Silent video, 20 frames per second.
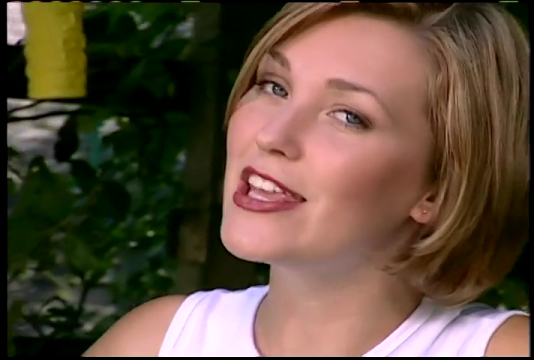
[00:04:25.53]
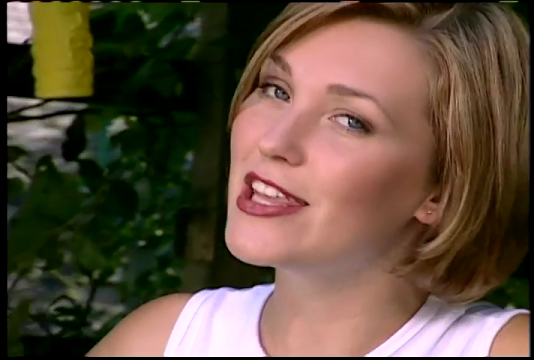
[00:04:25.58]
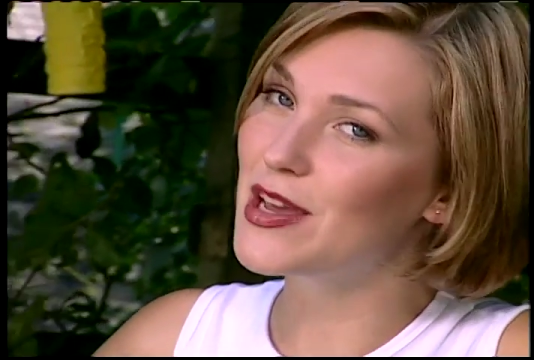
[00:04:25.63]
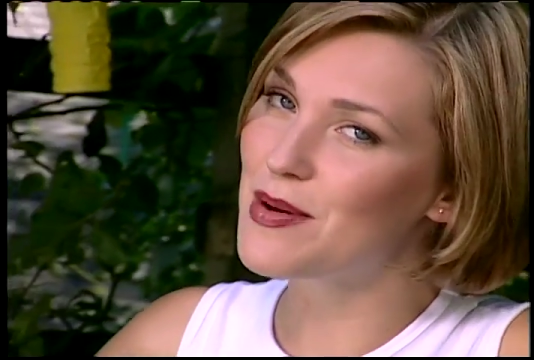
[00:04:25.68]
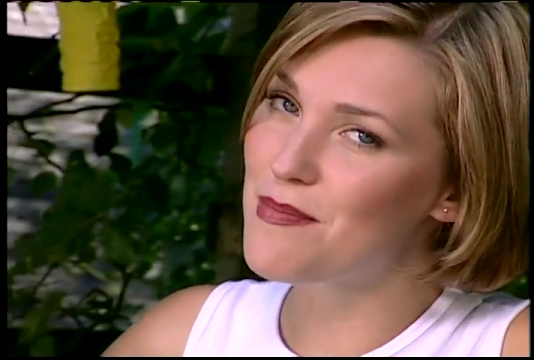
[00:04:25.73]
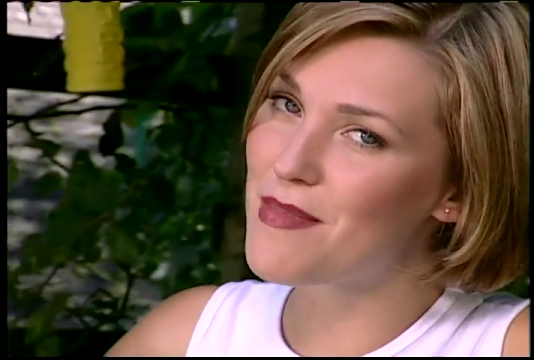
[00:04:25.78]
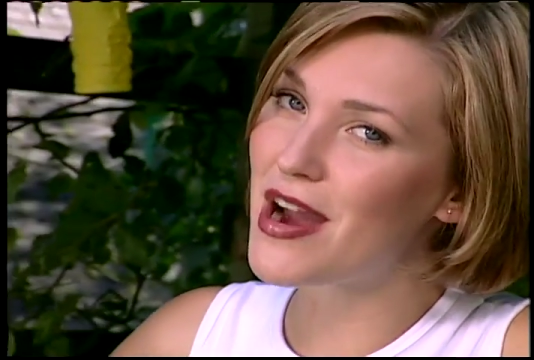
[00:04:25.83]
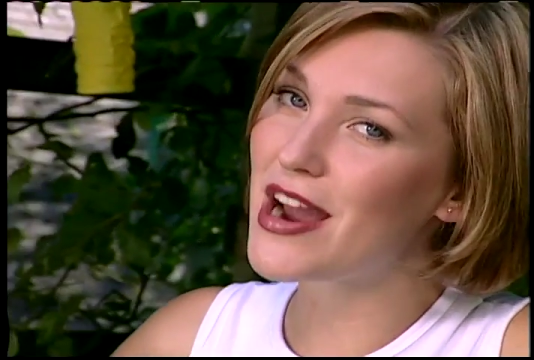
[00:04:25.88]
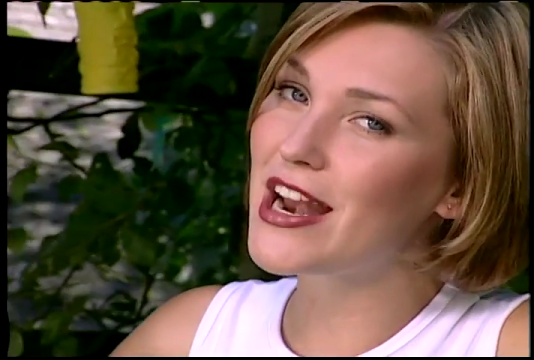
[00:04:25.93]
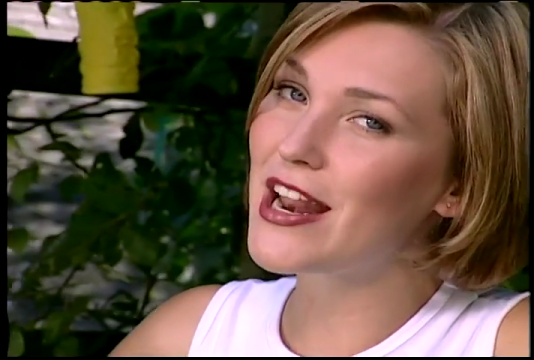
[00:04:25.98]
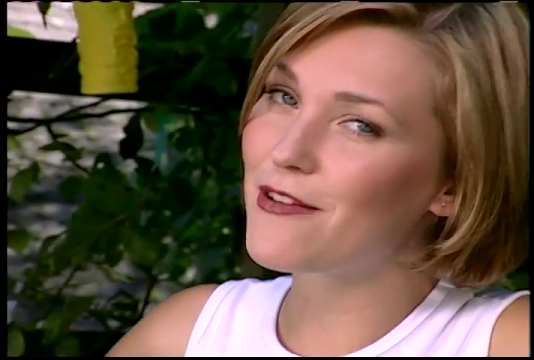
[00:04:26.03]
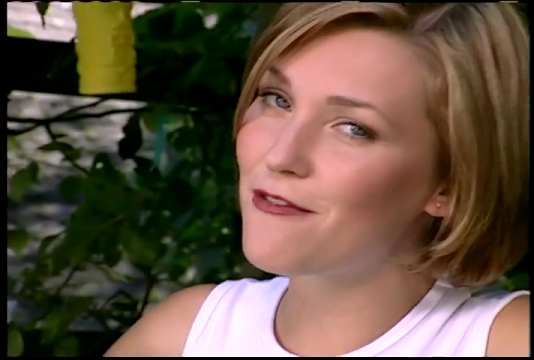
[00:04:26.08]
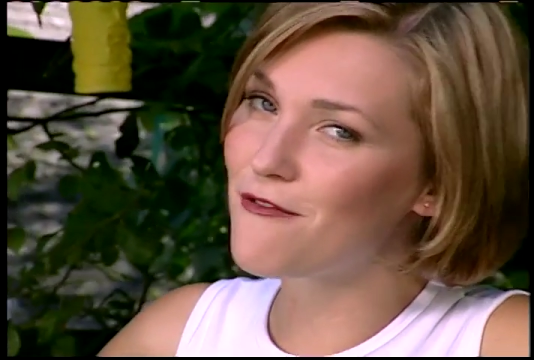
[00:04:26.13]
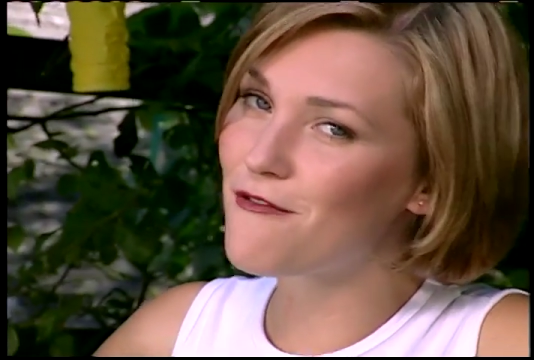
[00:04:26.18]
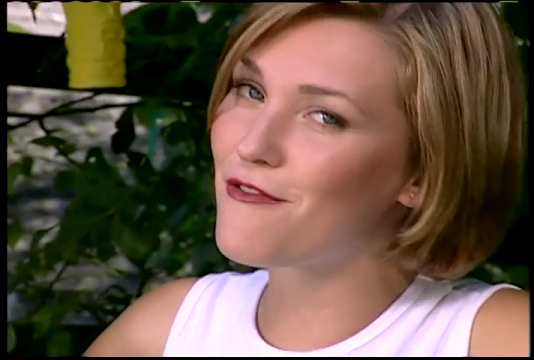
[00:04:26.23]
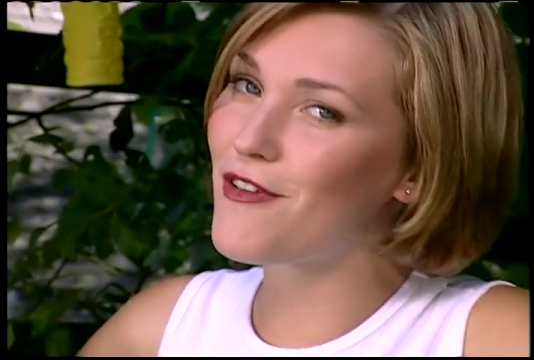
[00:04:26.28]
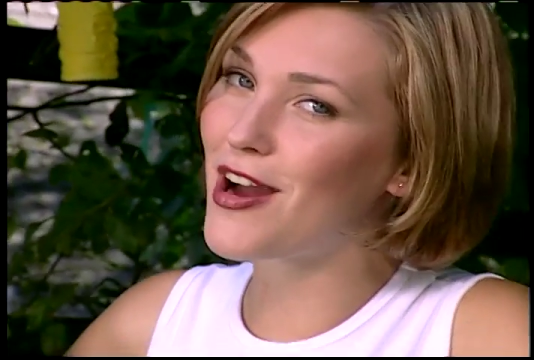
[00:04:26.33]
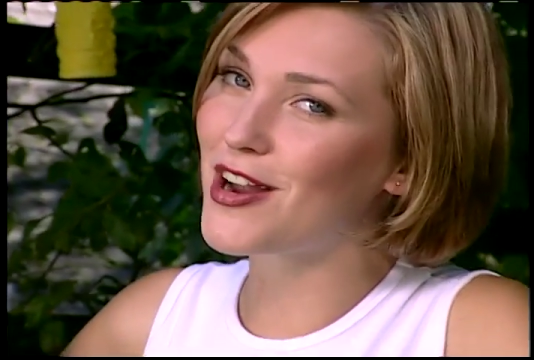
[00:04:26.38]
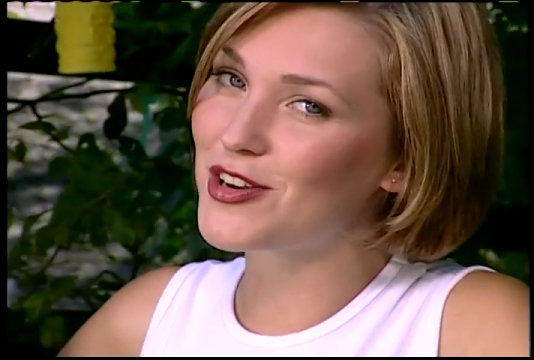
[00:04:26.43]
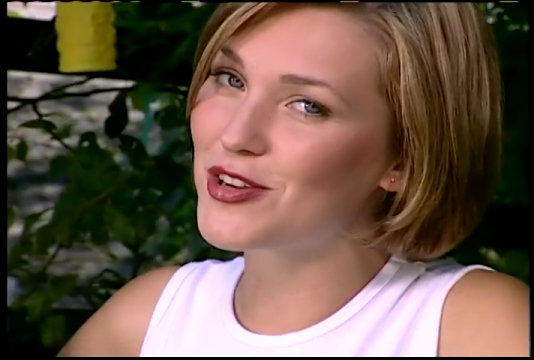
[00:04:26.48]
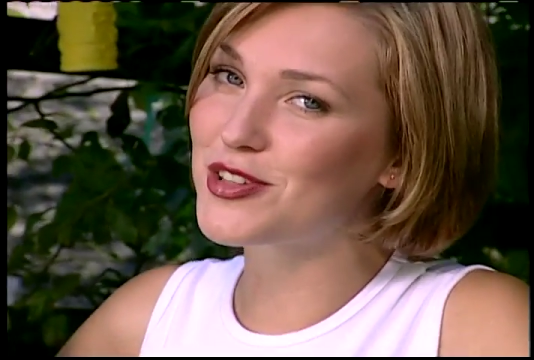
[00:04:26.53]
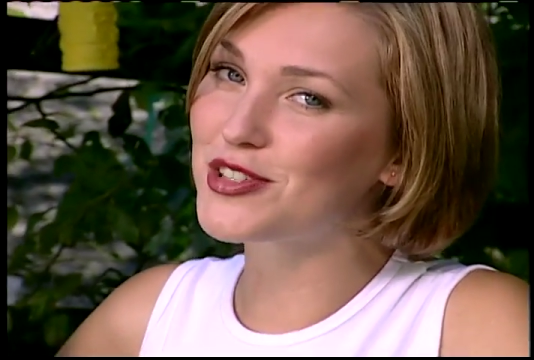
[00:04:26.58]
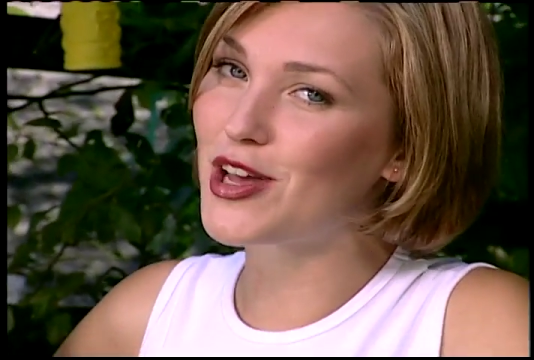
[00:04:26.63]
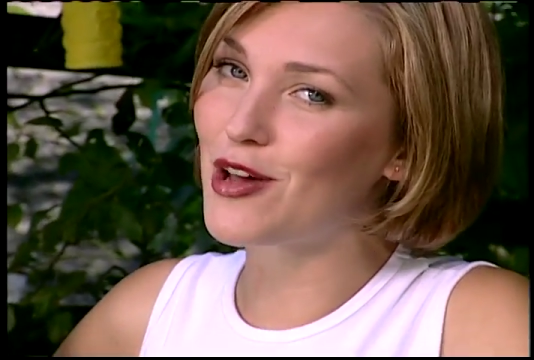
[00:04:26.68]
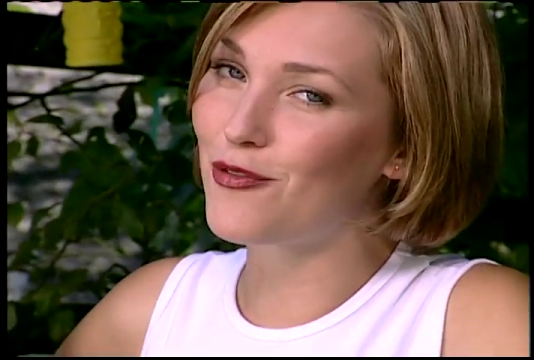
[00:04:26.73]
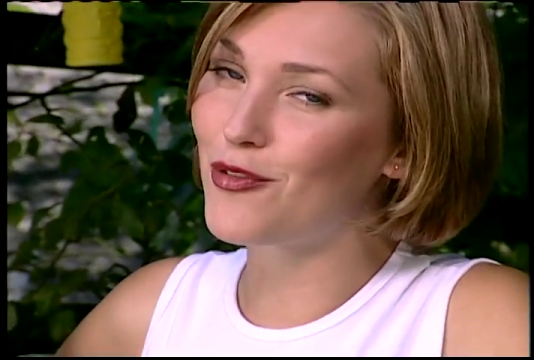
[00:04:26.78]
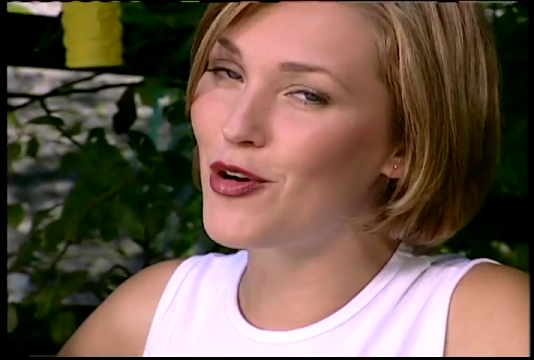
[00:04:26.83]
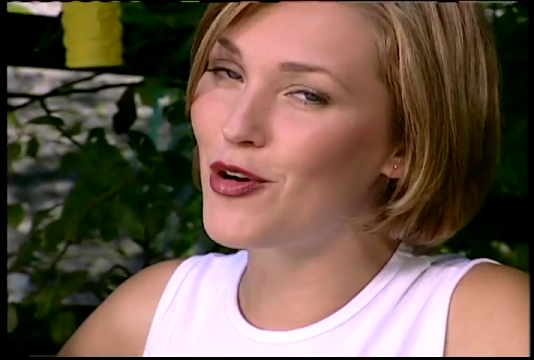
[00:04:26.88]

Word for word: you might even find yourself